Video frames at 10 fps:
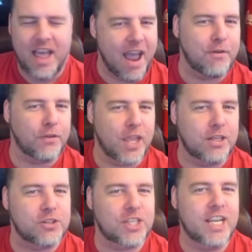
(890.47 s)
Everything
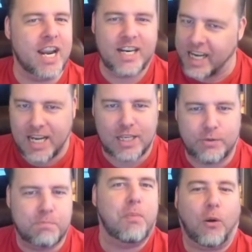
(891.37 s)
you see here is
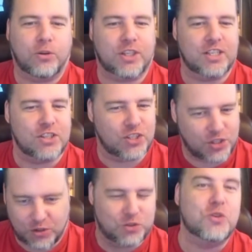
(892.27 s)
Bolt and
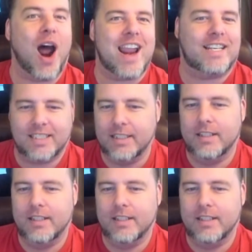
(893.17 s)
Strike.